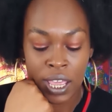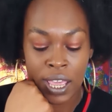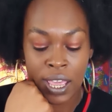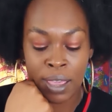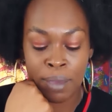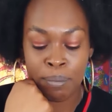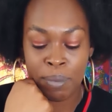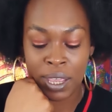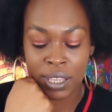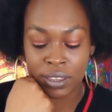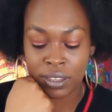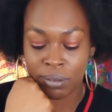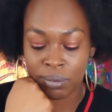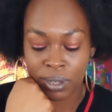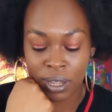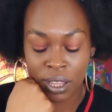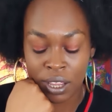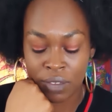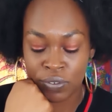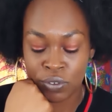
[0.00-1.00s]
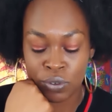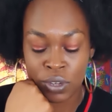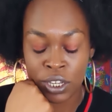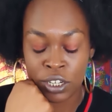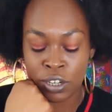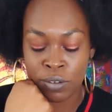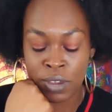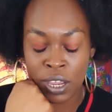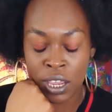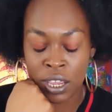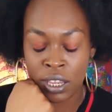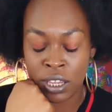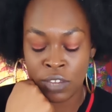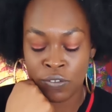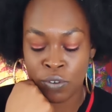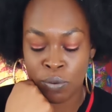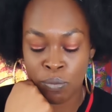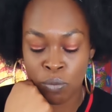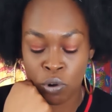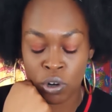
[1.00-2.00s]
and make them love you
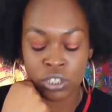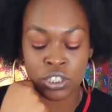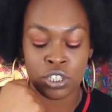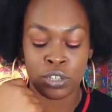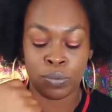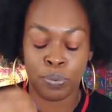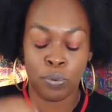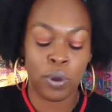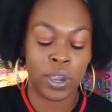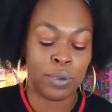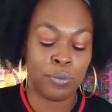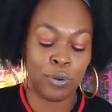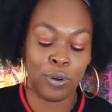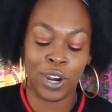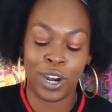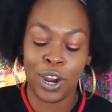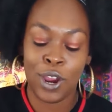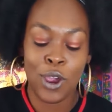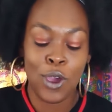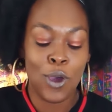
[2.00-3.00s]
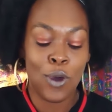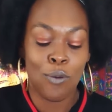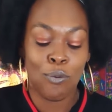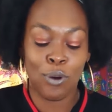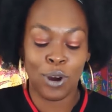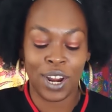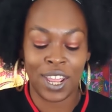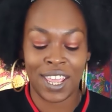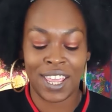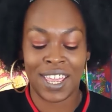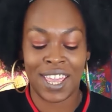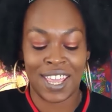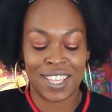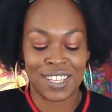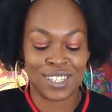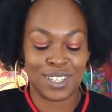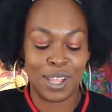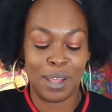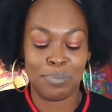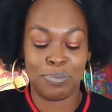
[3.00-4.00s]
even more to the point where they
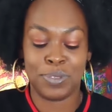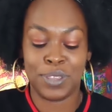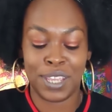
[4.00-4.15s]
can't stop